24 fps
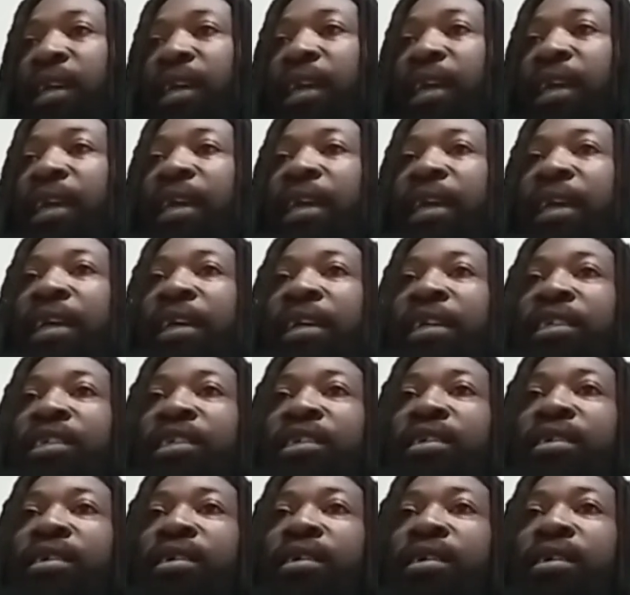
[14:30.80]

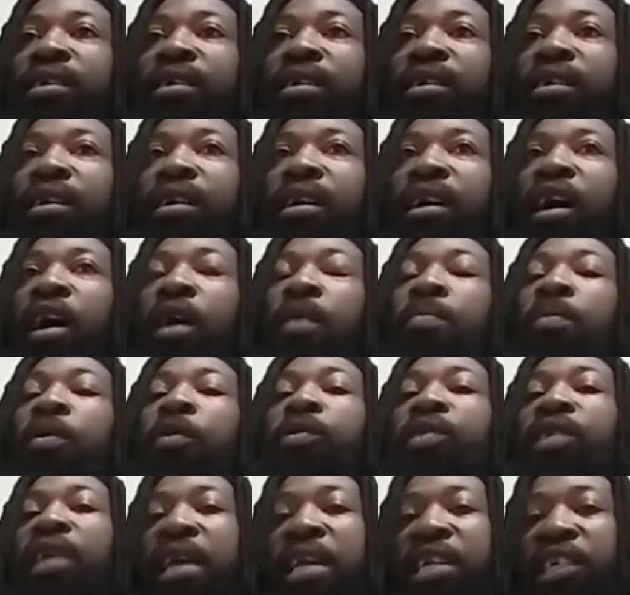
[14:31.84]
is a
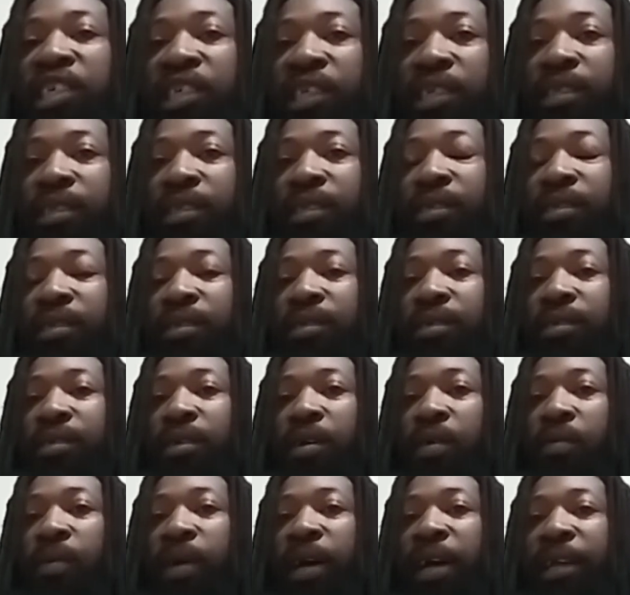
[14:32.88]
mutation,
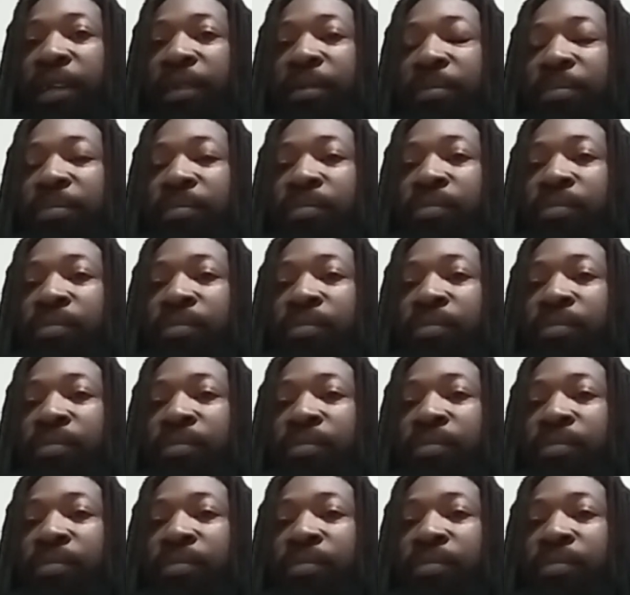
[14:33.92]
all right?